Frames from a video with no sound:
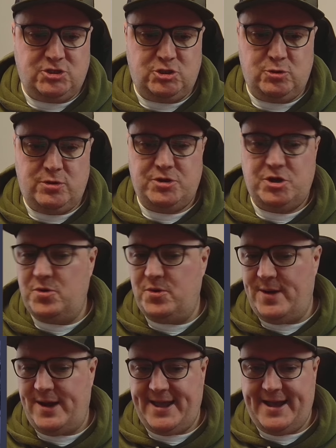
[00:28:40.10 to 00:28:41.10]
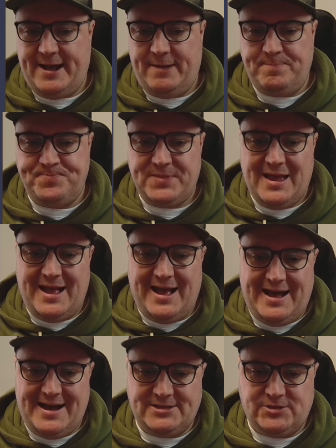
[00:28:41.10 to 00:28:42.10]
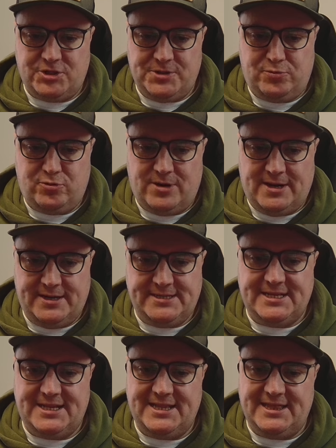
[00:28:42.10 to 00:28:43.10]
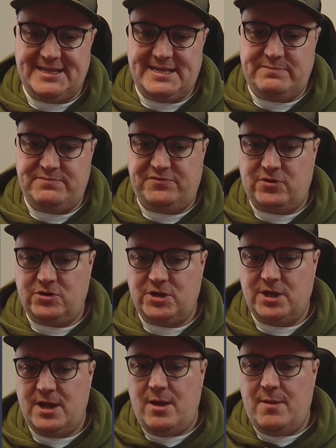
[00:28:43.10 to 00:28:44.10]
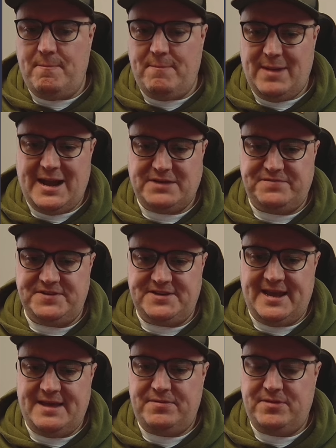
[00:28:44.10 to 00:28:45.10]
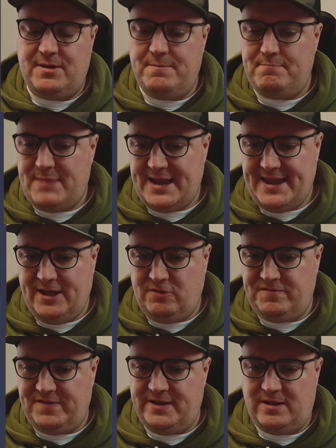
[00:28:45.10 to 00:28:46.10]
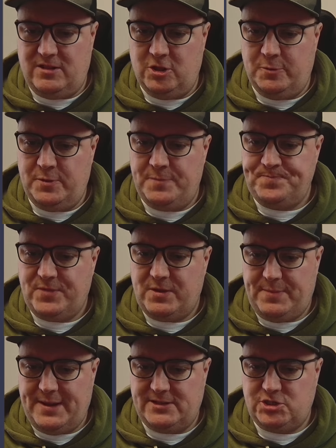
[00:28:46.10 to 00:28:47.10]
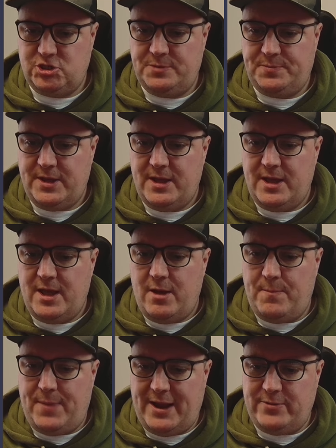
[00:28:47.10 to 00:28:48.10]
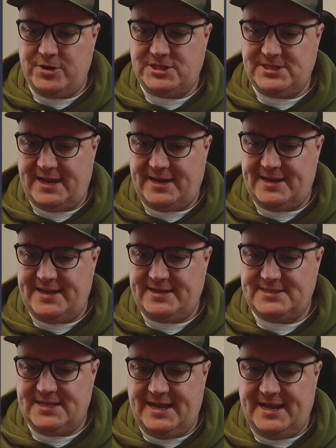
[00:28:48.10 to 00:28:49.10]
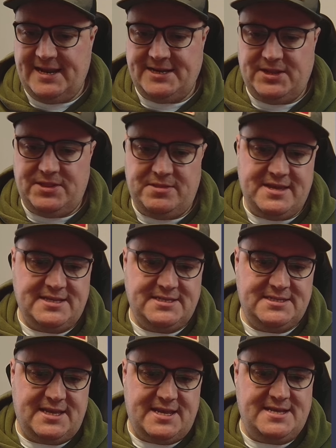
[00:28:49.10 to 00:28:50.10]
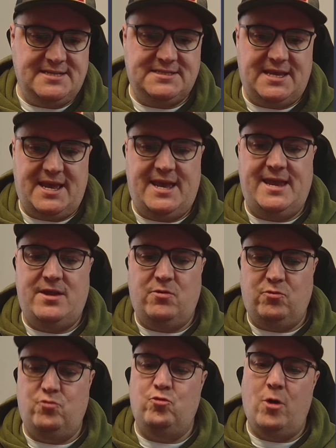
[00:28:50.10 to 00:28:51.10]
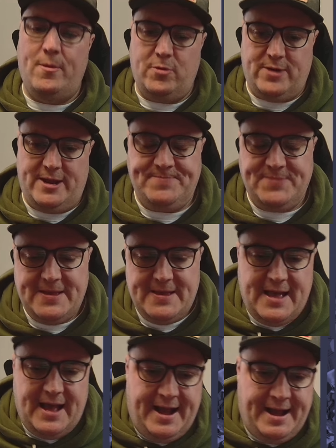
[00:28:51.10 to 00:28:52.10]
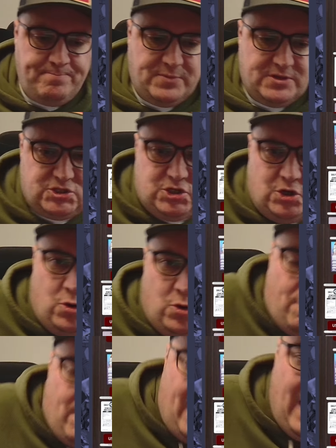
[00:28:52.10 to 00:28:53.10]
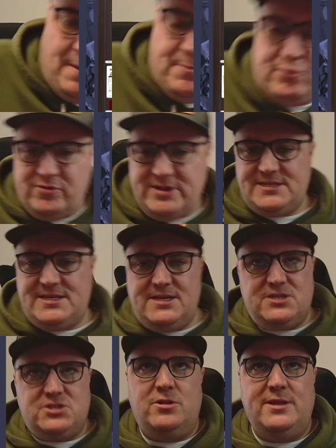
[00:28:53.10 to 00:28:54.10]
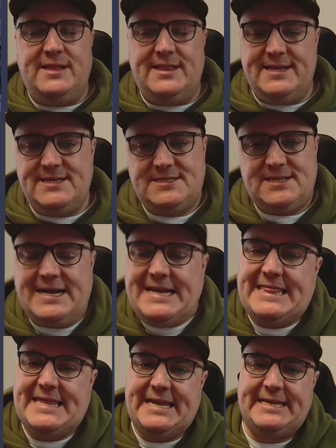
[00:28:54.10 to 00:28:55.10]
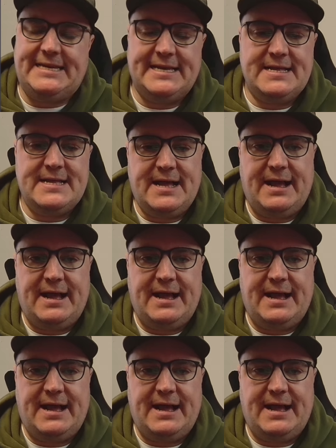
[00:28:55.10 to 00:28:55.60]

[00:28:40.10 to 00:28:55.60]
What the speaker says: Do You Know Who I Am, Eyes on the Prize, Leapfrog, Marked for Death, My Hellfire Club, Patch Up, Pyrotechnics, and This Is a Robbery. So a pretty solid list, I think.